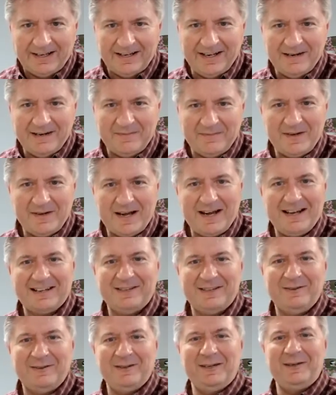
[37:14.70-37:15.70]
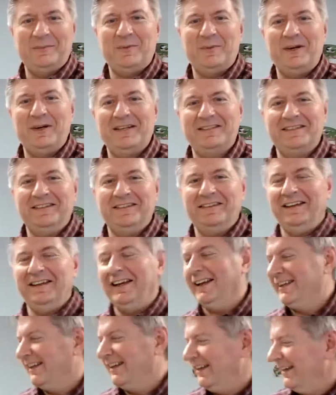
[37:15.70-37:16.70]
am not going to press the
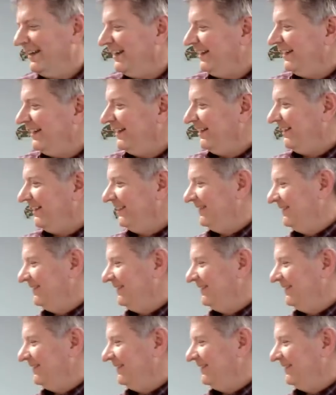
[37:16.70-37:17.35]
lake. I